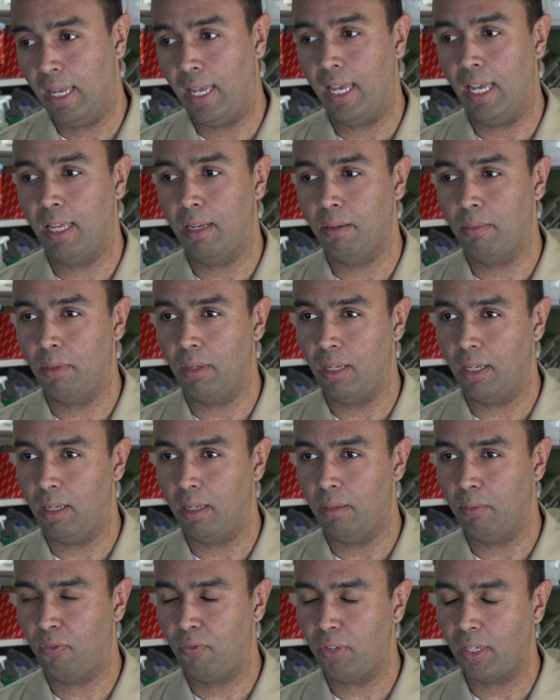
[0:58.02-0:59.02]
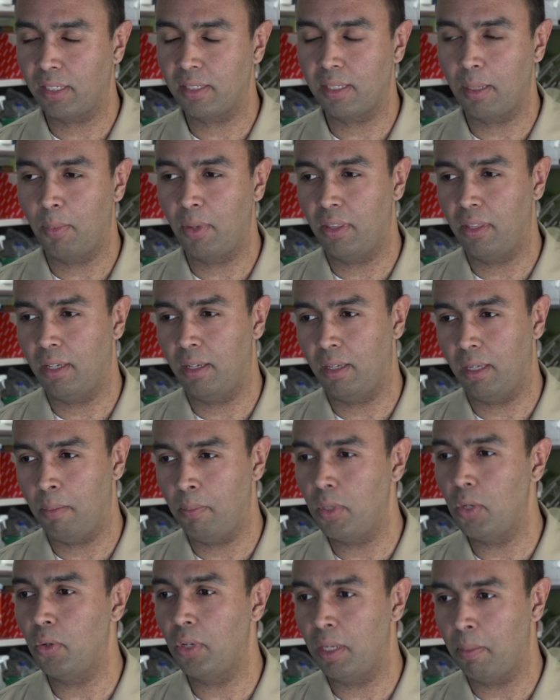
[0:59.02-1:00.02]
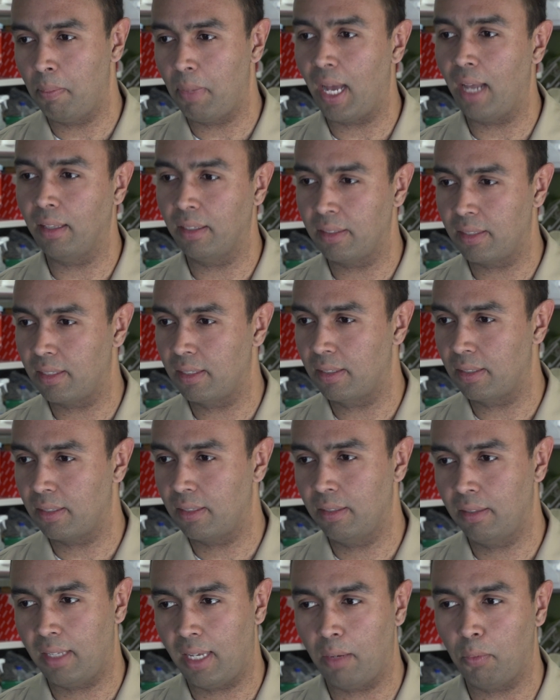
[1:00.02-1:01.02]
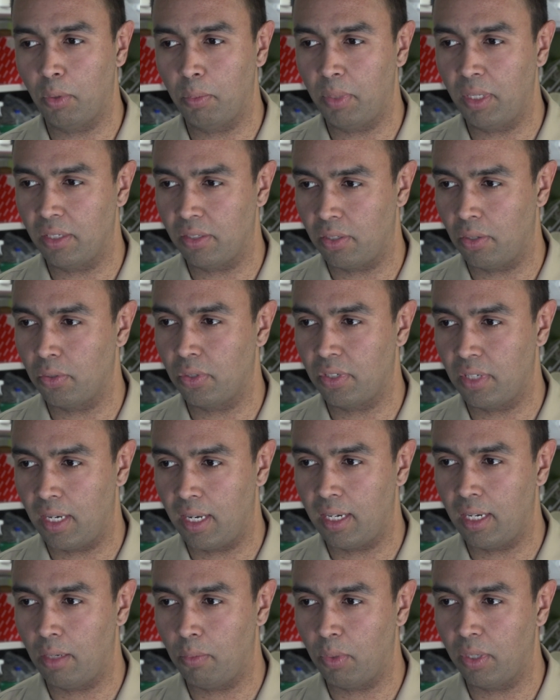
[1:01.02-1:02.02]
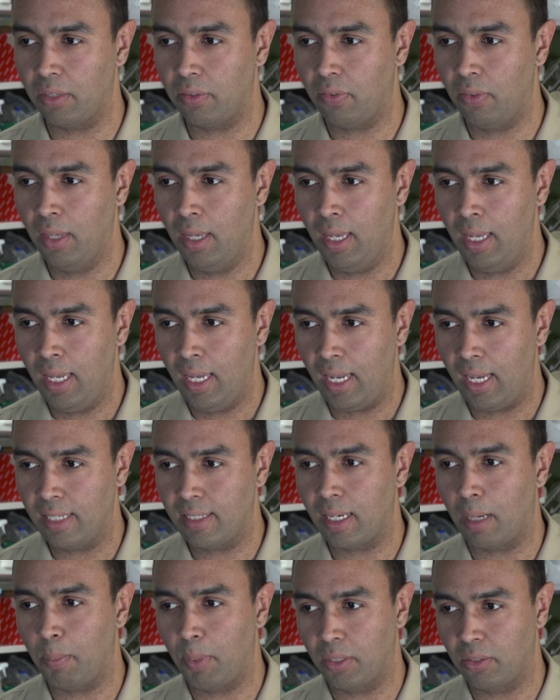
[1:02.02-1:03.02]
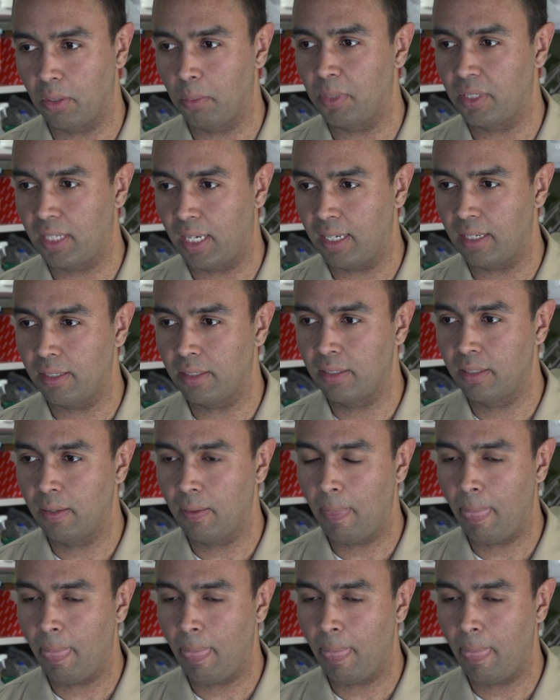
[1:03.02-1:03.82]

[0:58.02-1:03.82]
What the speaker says: and fix some of the immune imbalances that would be associated with atopic dermatitis.